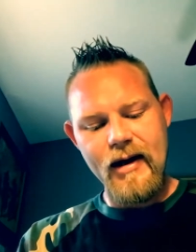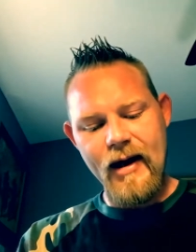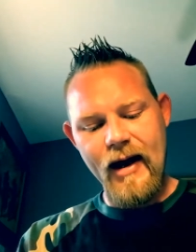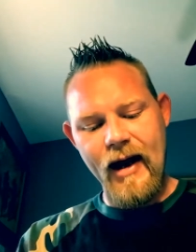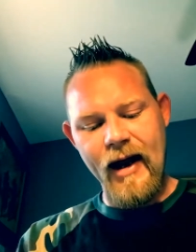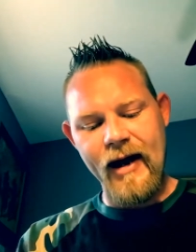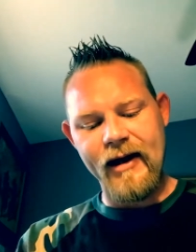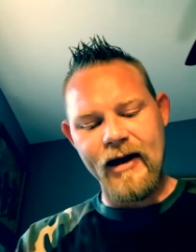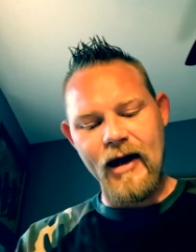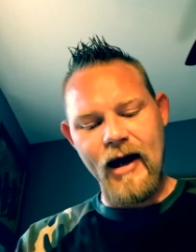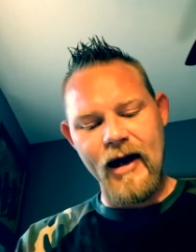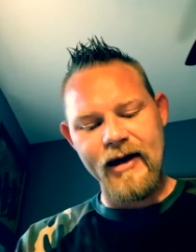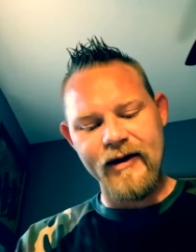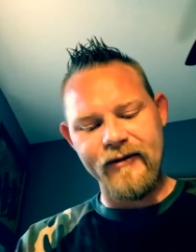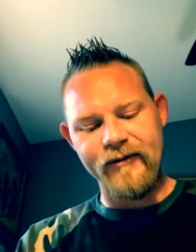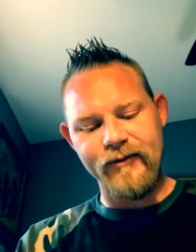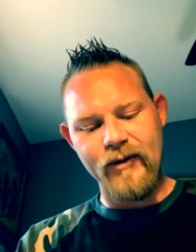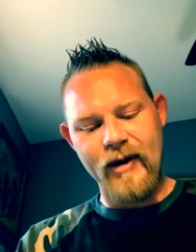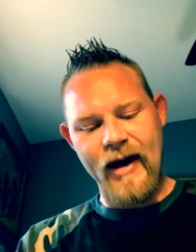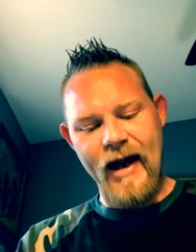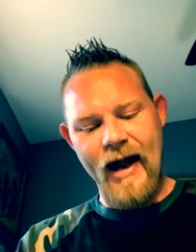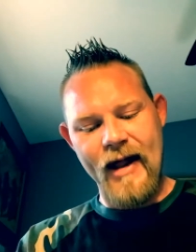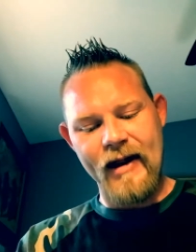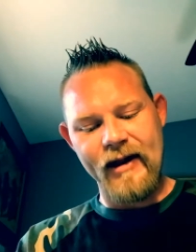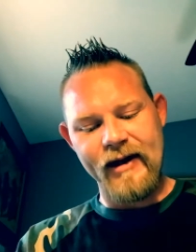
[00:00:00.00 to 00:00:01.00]
a kind of
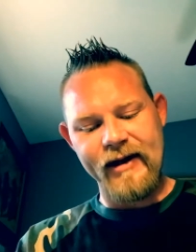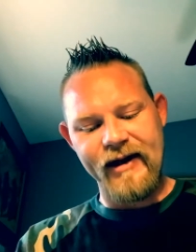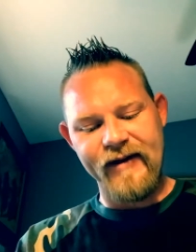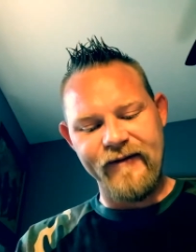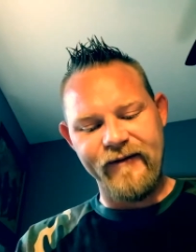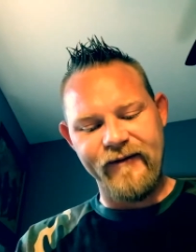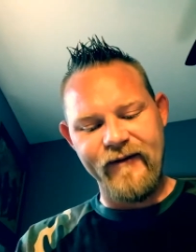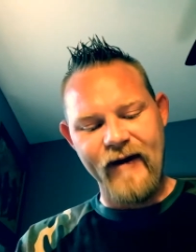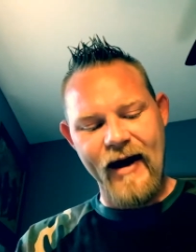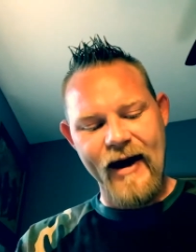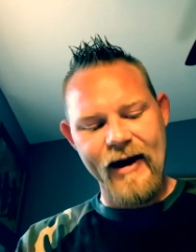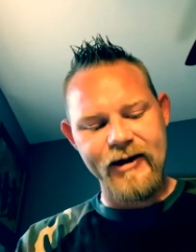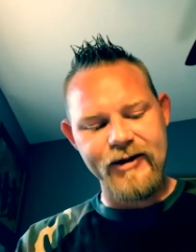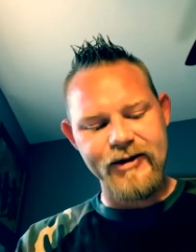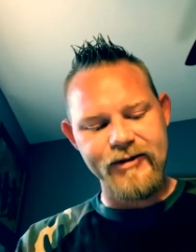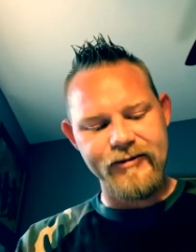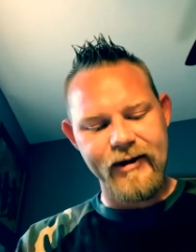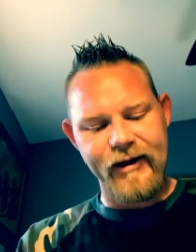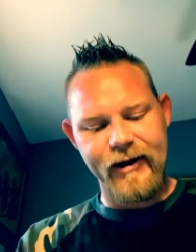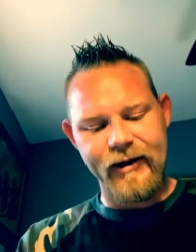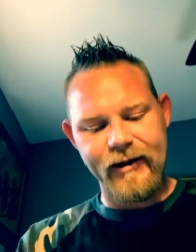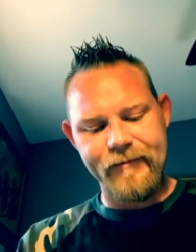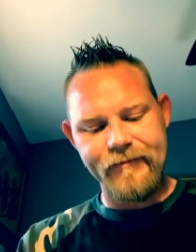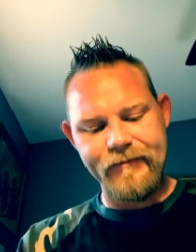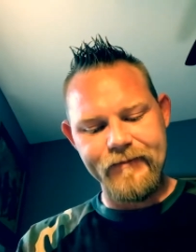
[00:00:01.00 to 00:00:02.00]
reality
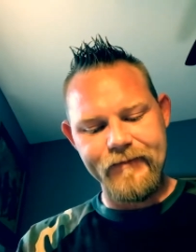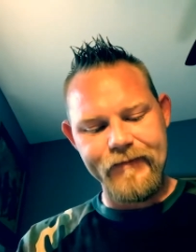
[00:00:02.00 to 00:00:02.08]
factory.